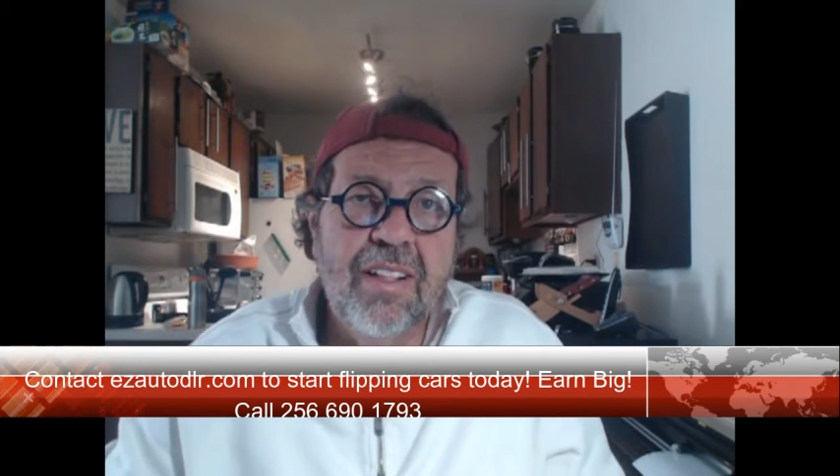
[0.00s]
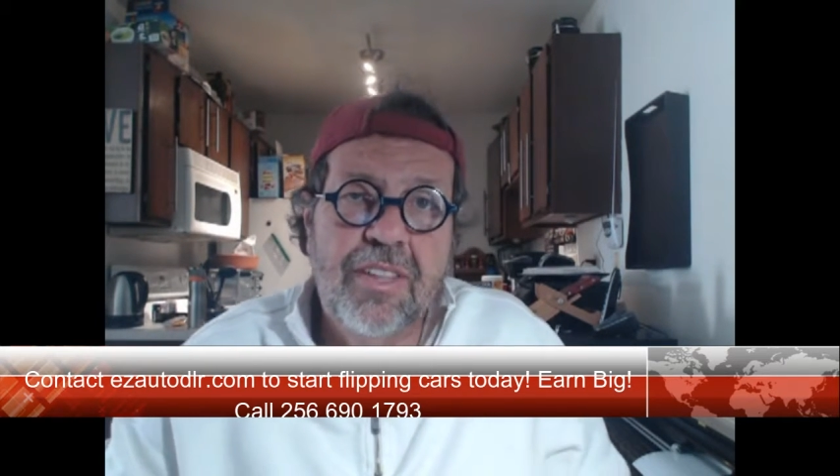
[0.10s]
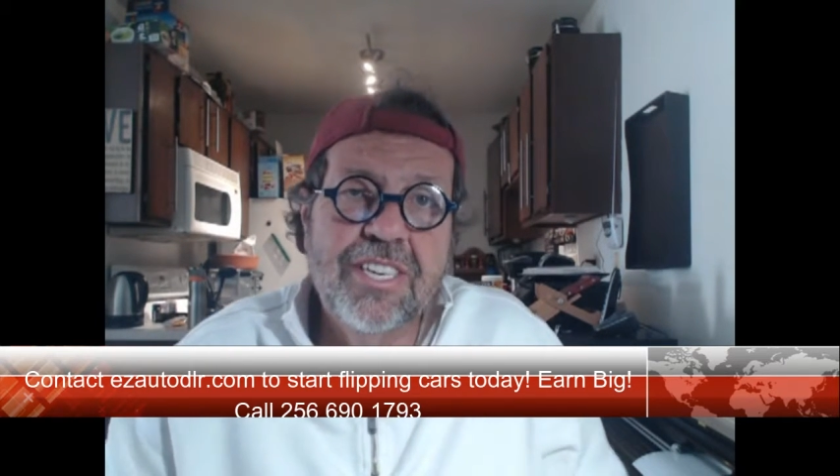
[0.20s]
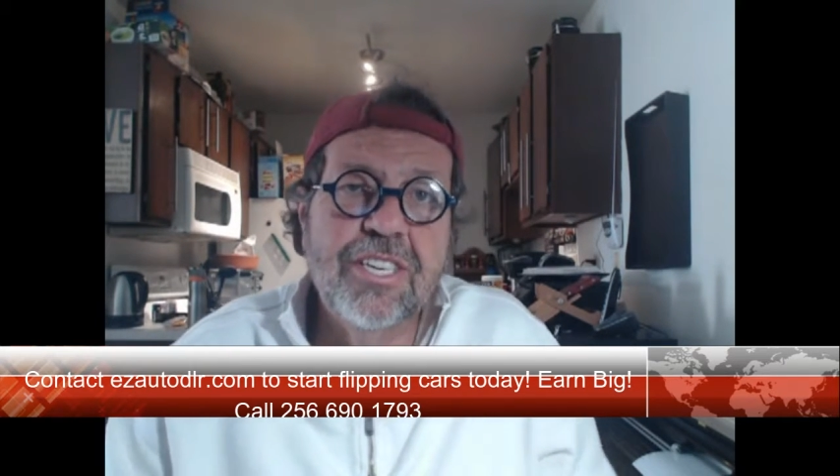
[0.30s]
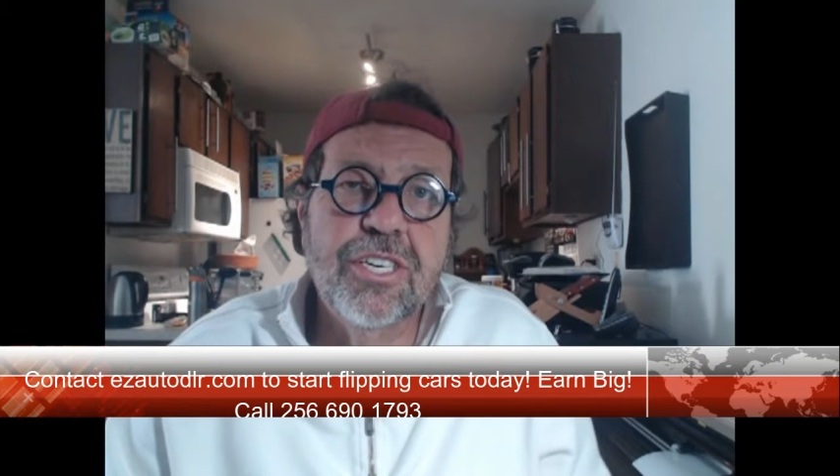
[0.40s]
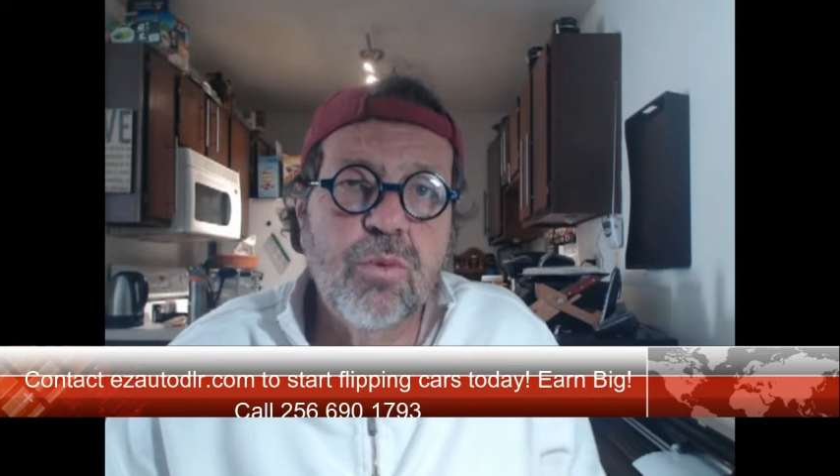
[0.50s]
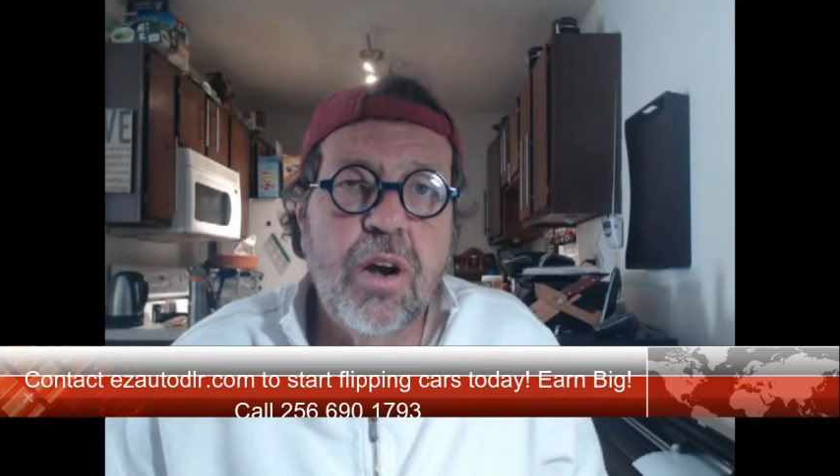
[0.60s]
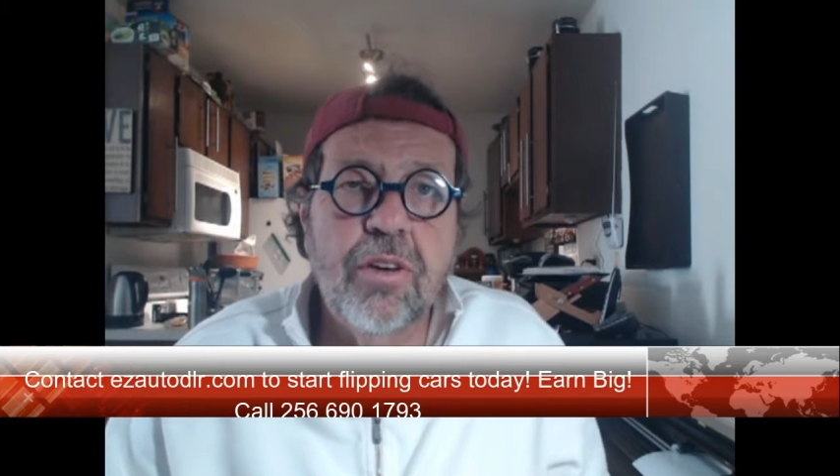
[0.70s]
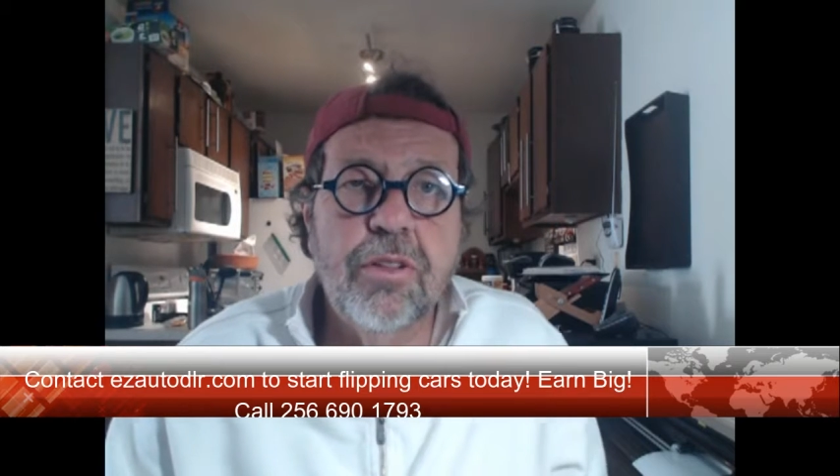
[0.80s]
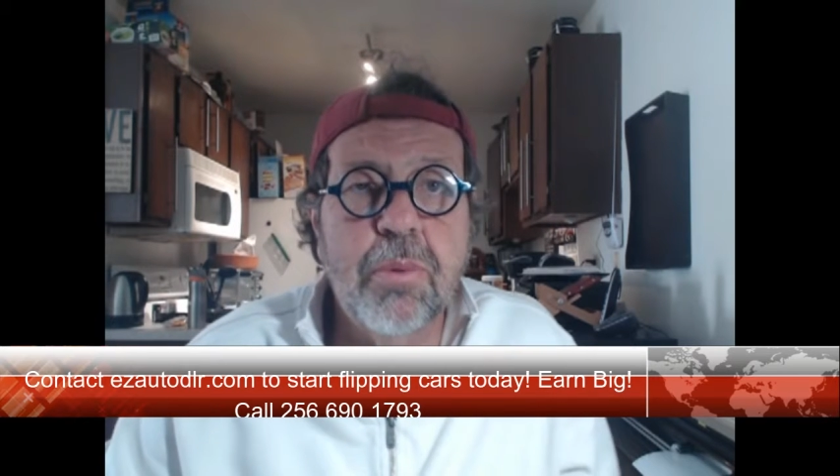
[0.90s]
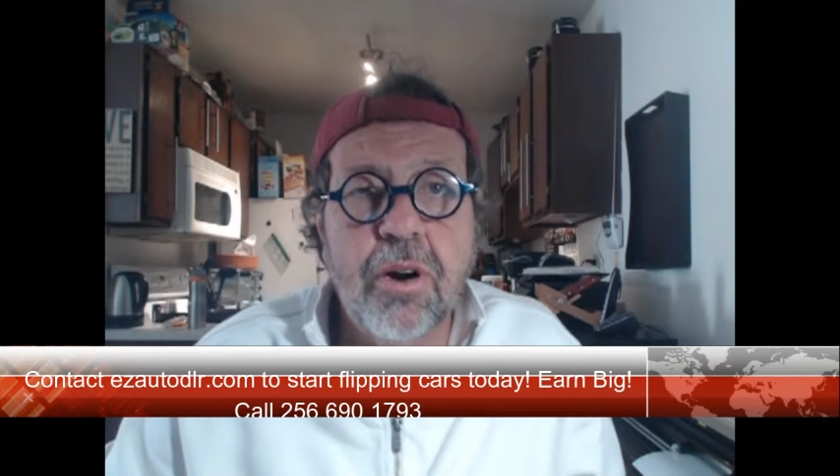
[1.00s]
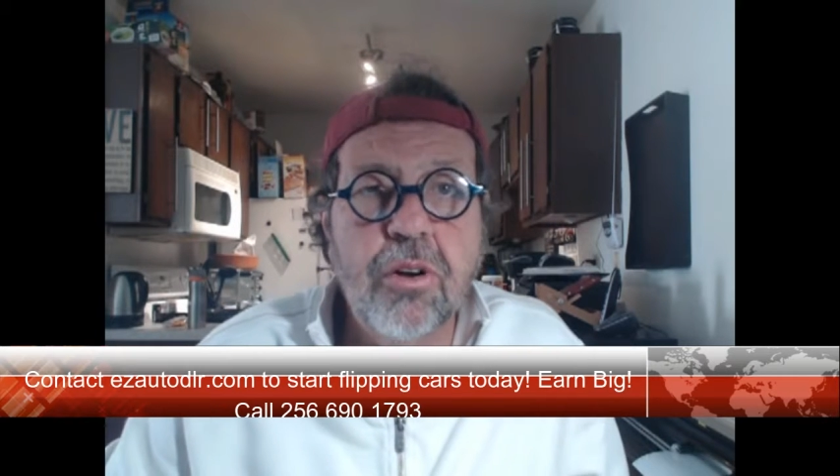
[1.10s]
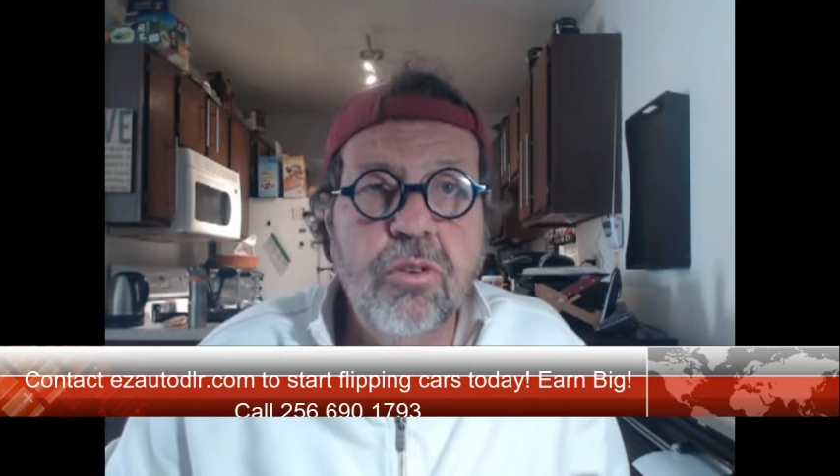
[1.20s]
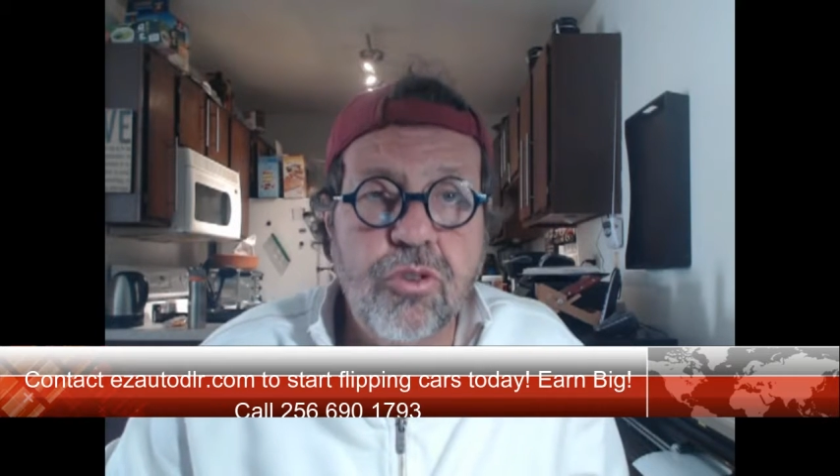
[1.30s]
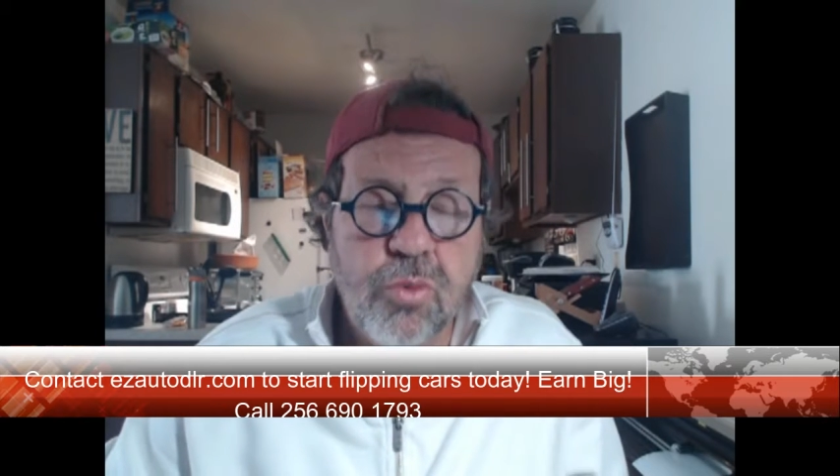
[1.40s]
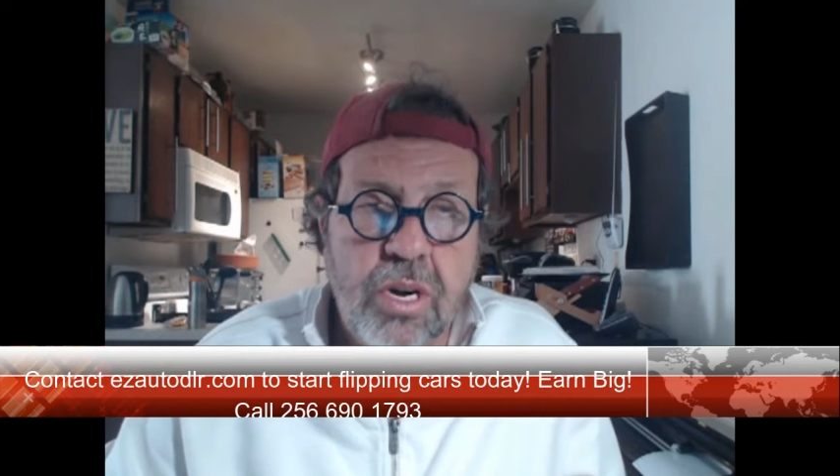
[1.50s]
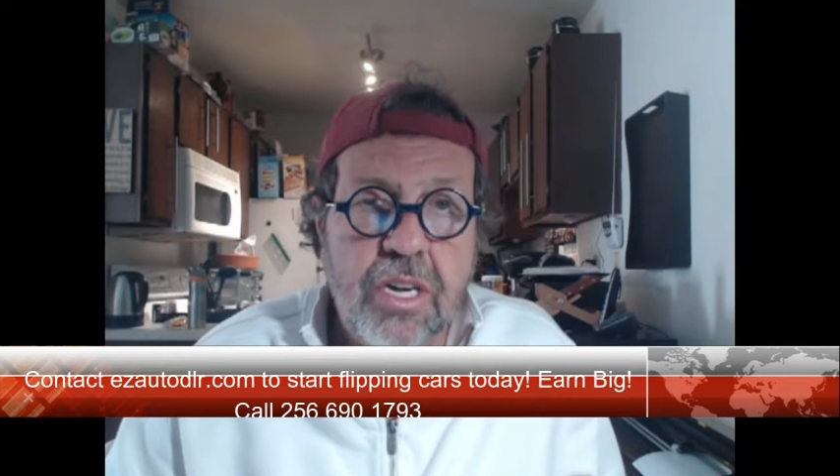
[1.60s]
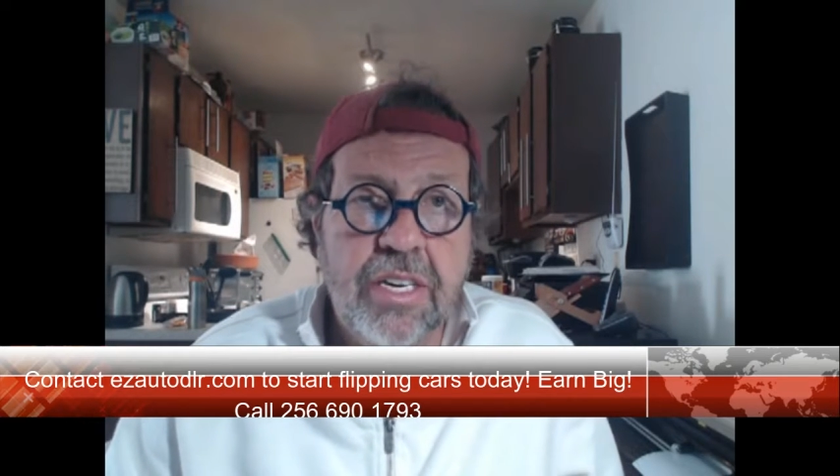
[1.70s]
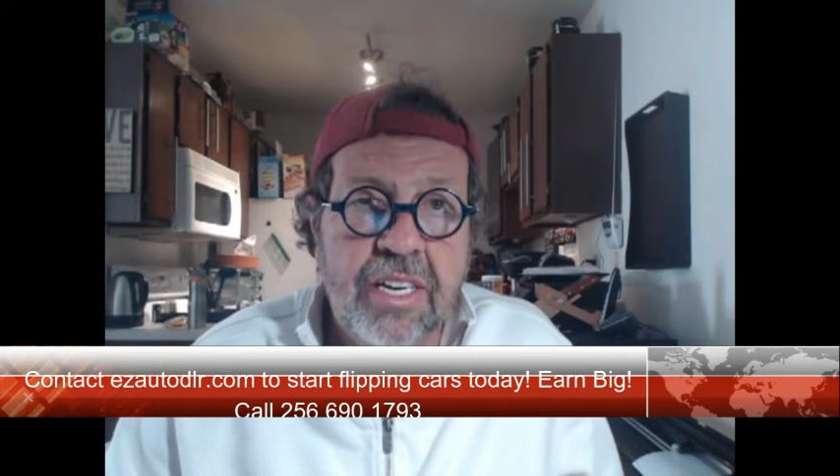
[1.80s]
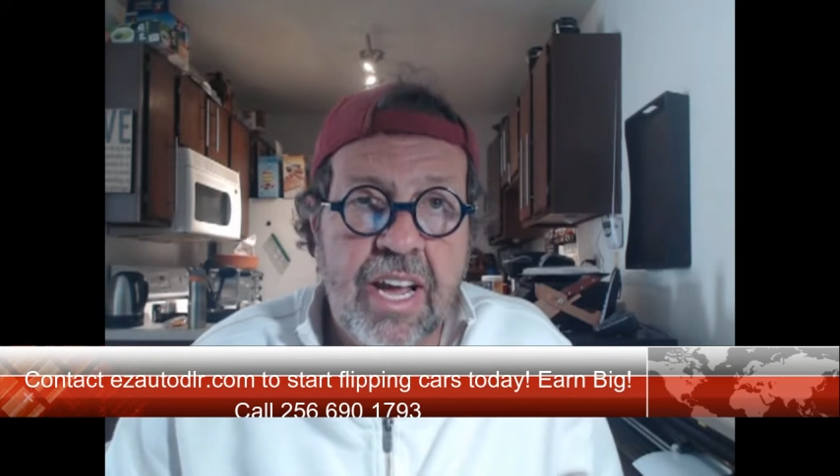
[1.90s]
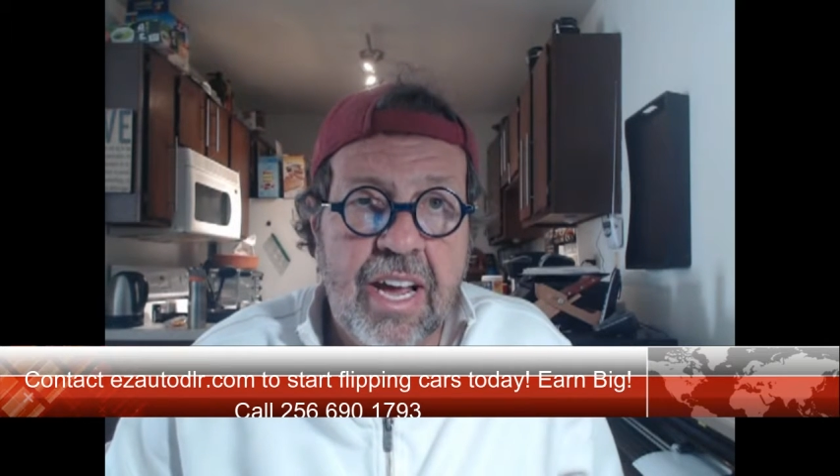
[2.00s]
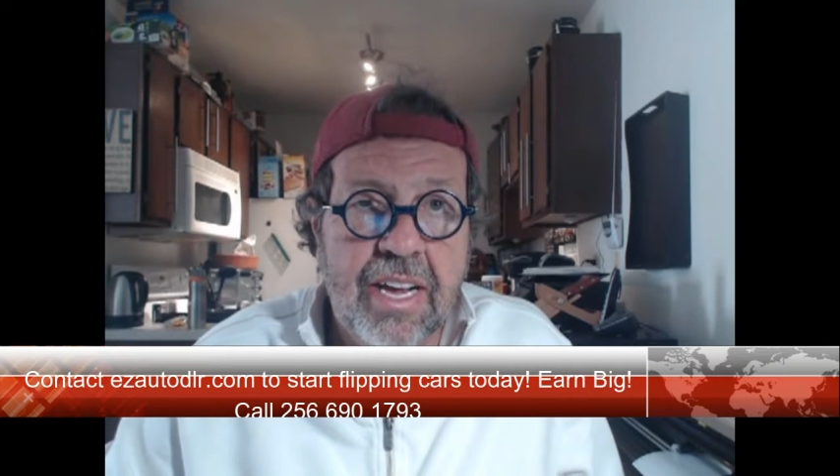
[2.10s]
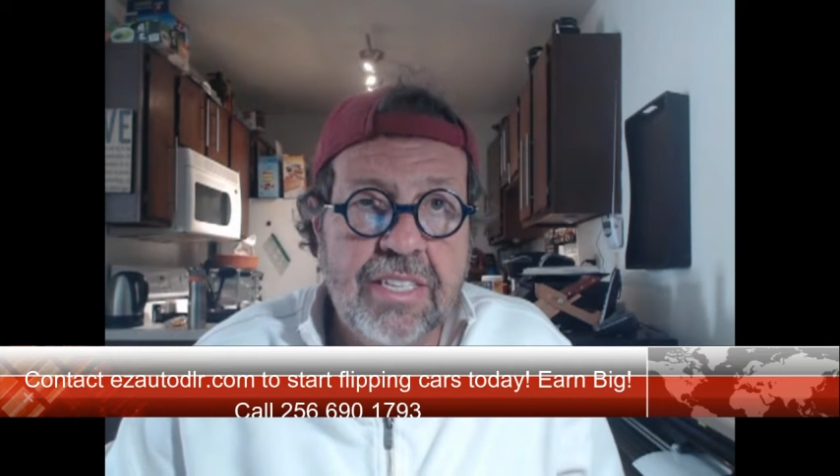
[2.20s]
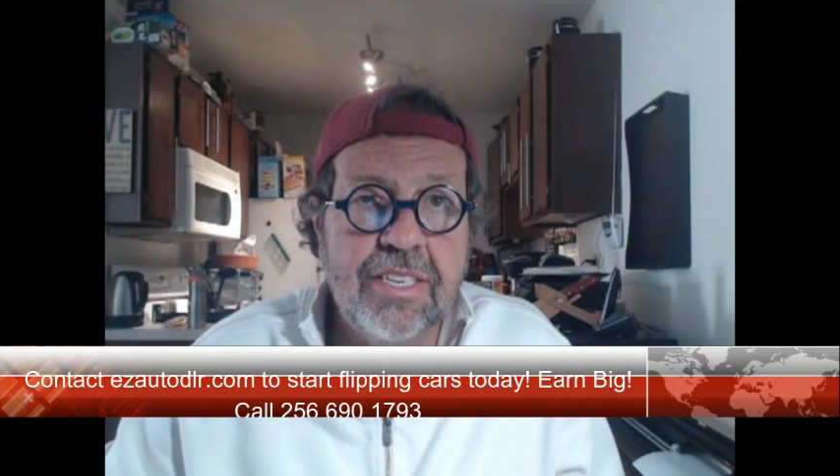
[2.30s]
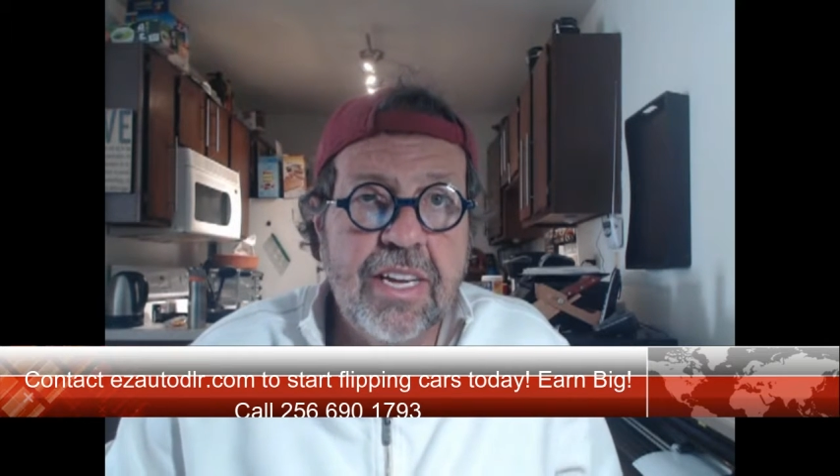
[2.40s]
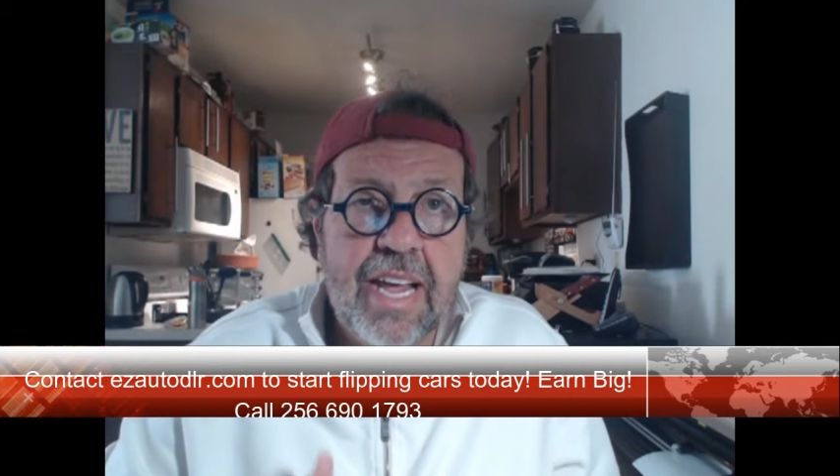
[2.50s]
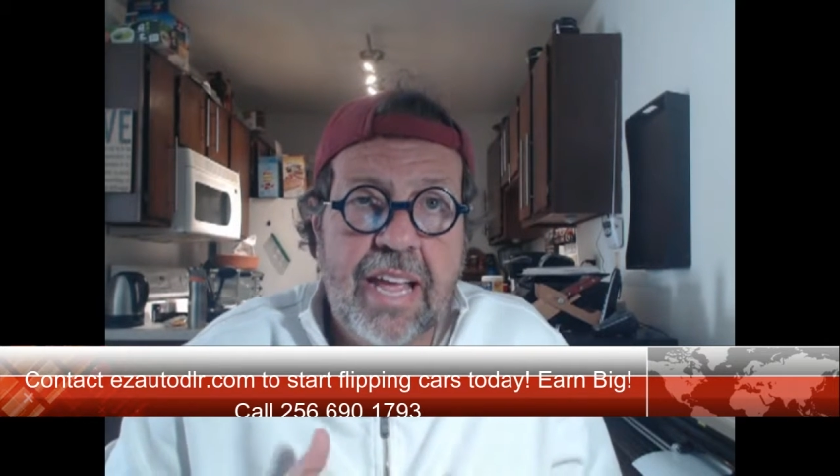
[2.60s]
This is where the pros run, guys,